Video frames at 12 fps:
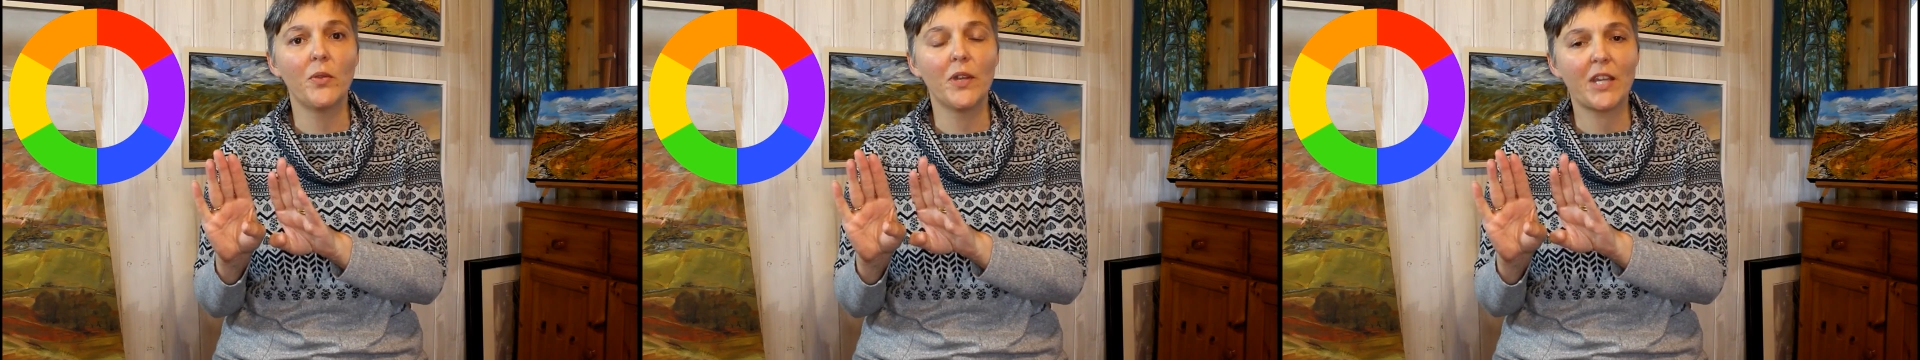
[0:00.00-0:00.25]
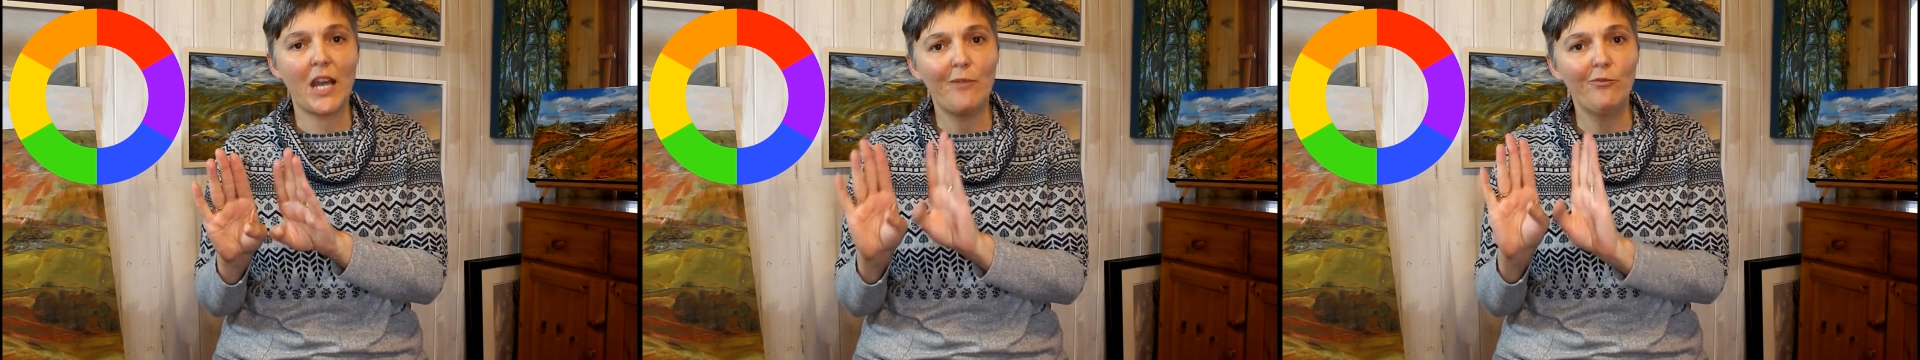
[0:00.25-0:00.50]
the
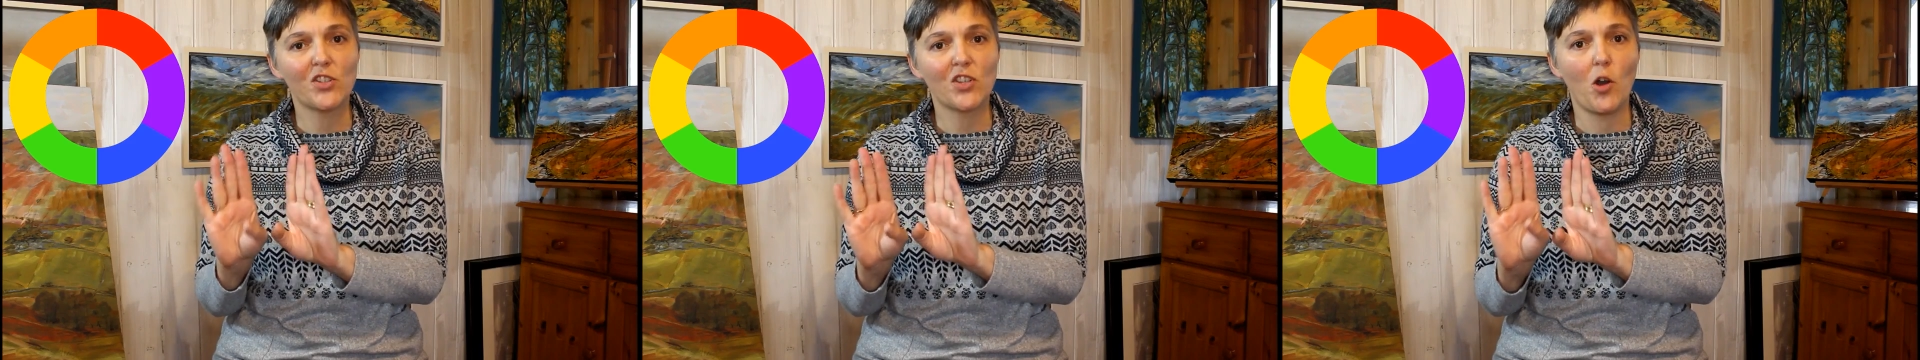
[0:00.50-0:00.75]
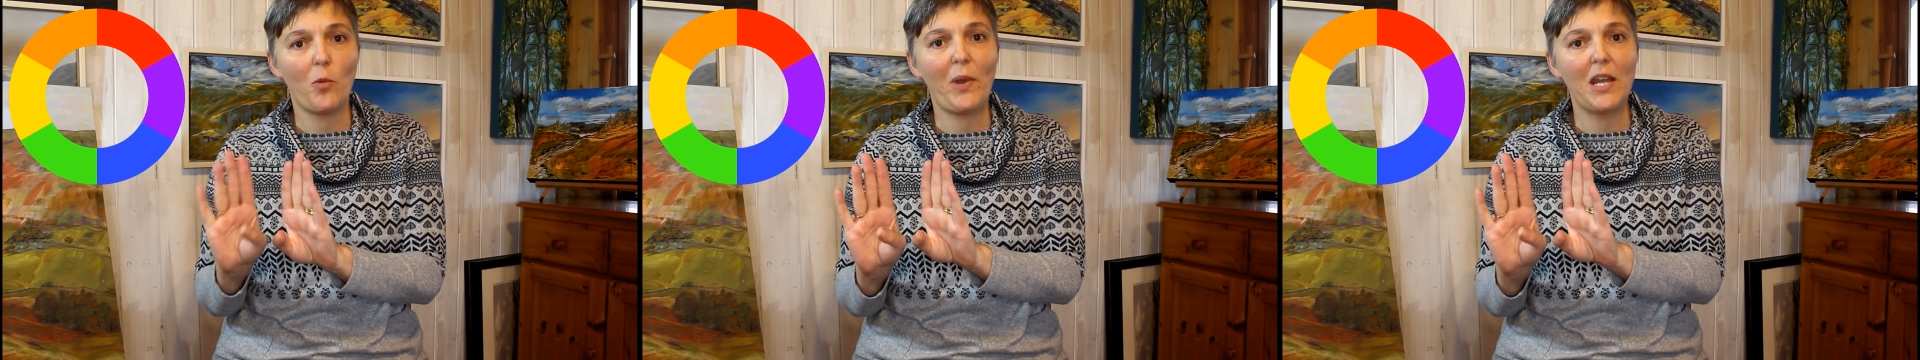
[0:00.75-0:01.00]
canvas
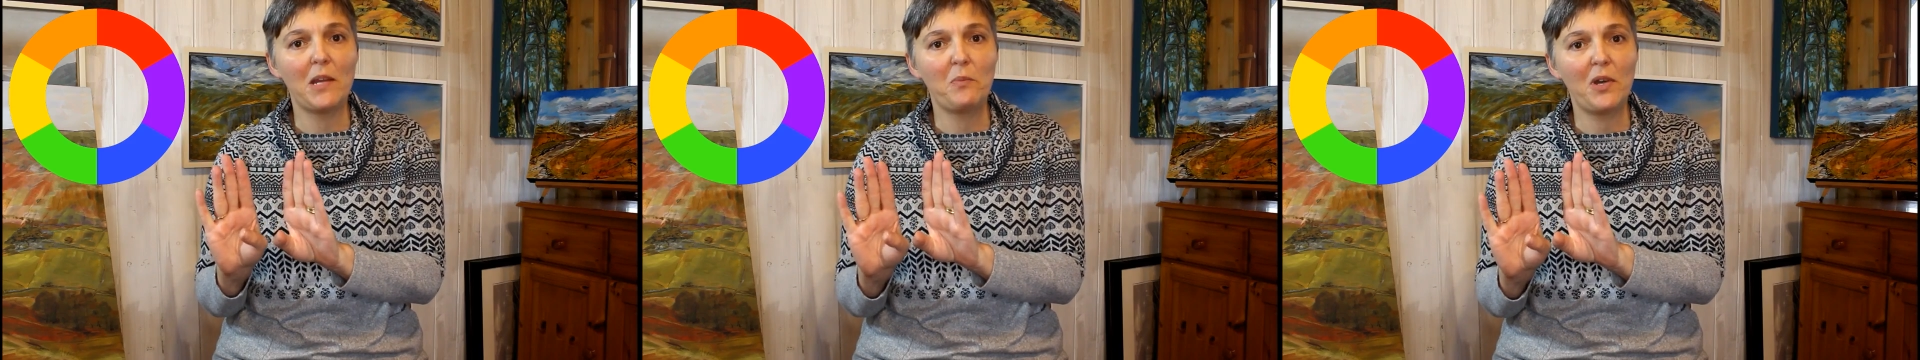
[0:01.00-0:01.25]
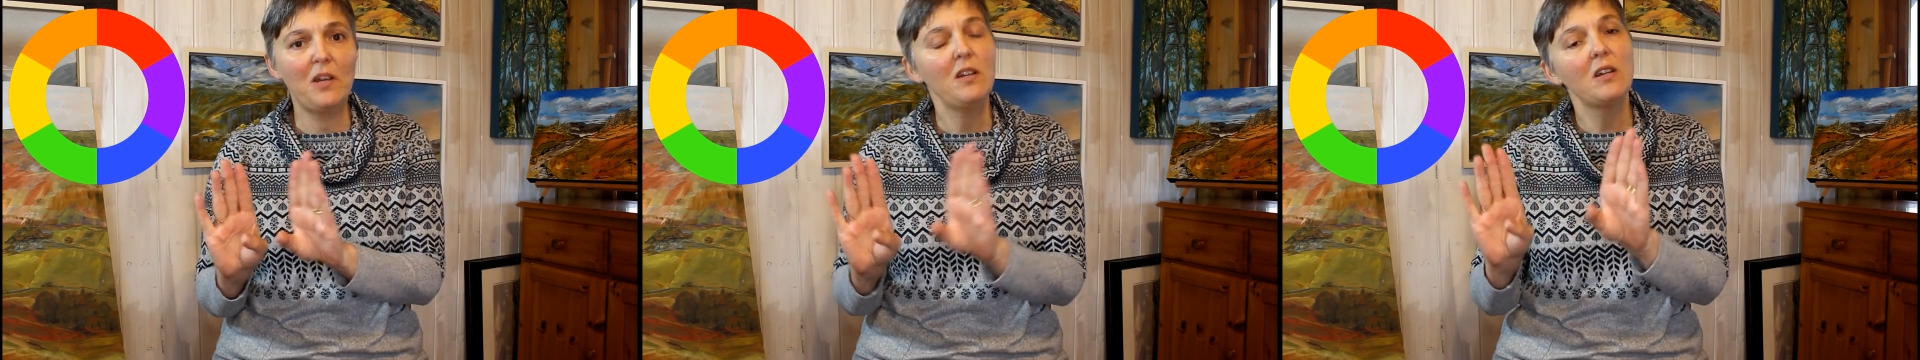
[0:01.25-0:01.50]
or
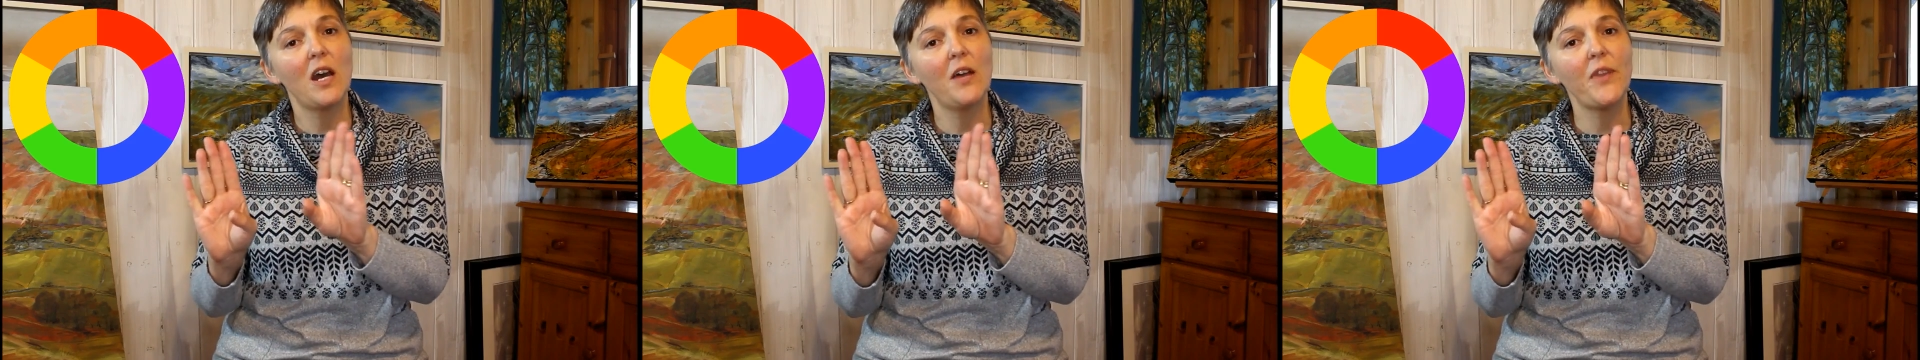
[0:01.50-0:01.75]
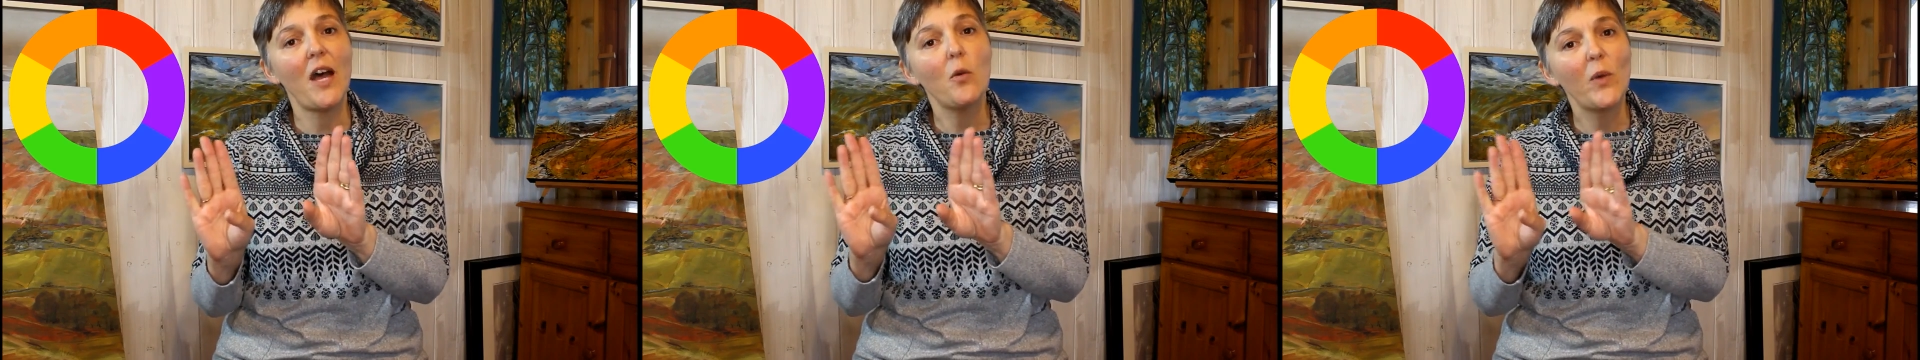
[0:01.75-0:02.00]
paper,
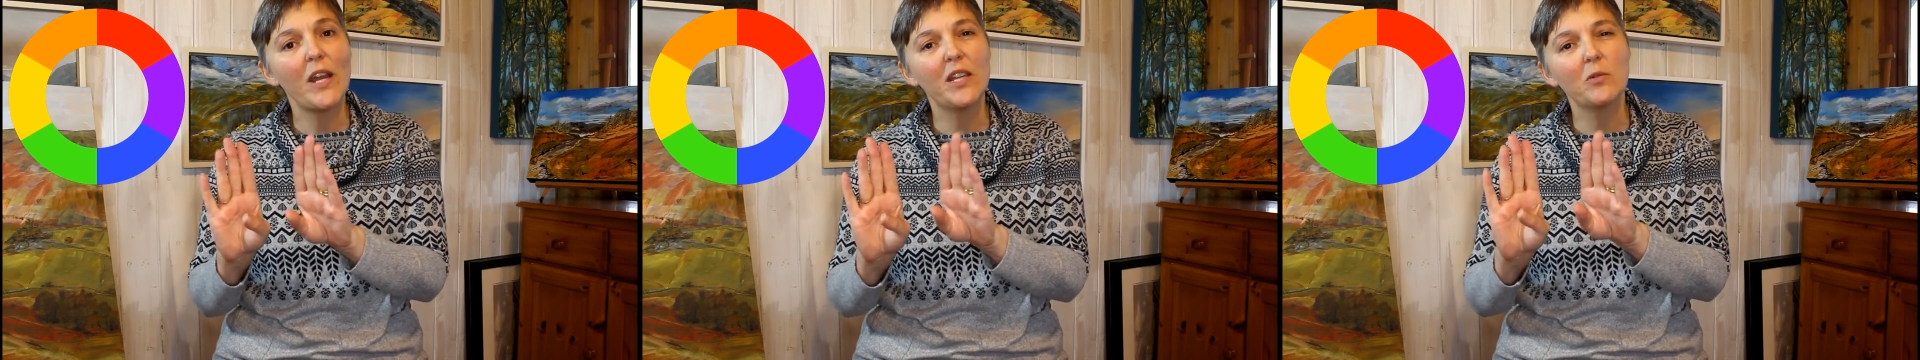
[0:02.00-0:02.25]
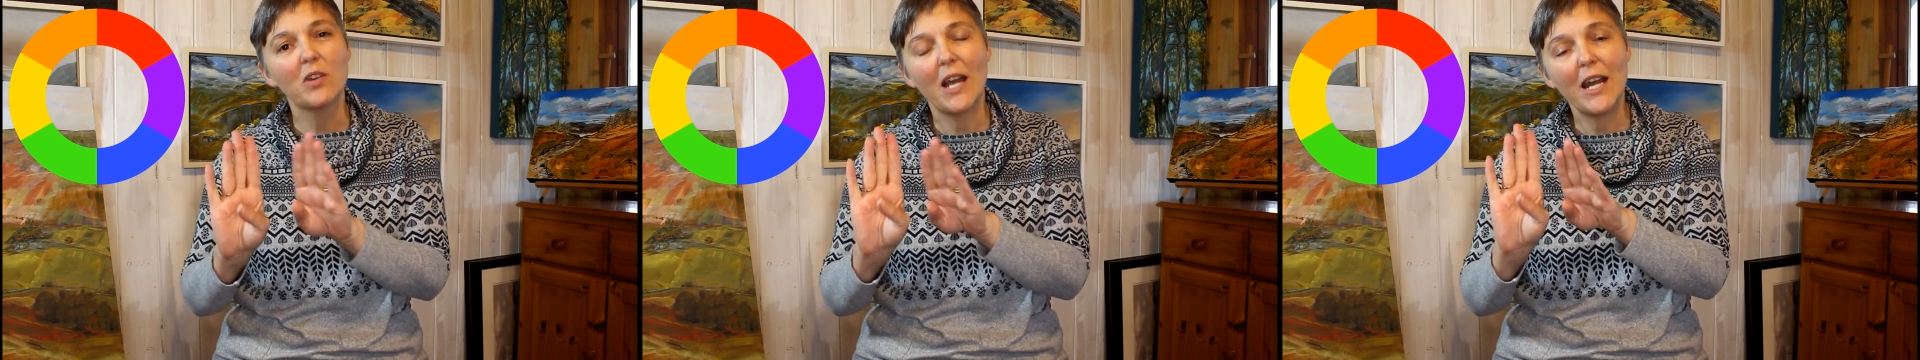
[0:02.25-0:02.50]
and that way they
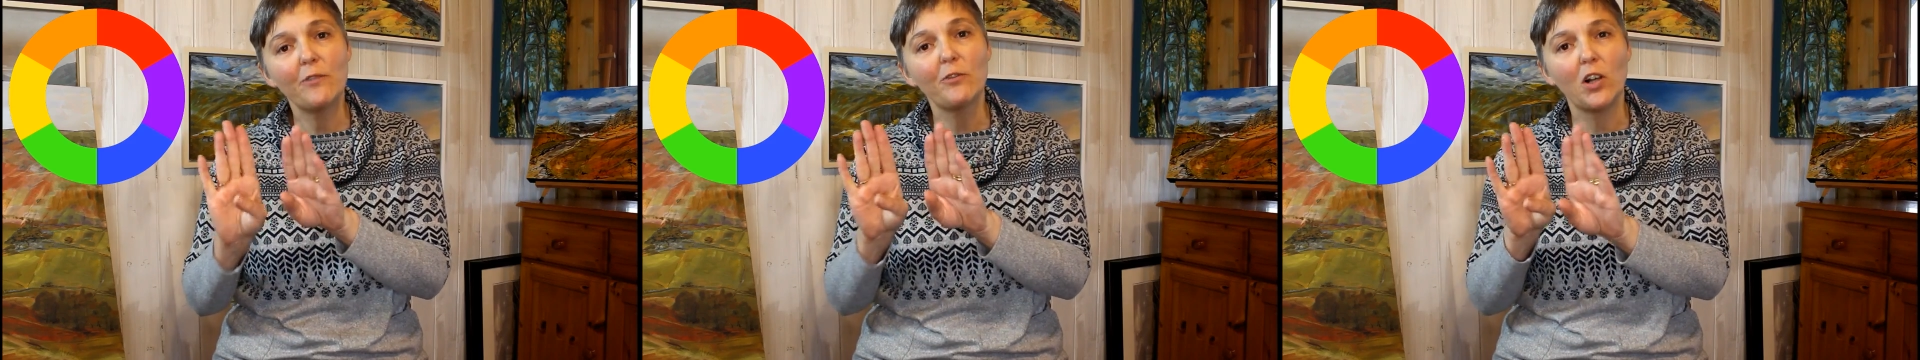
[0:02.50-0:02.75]
will kind of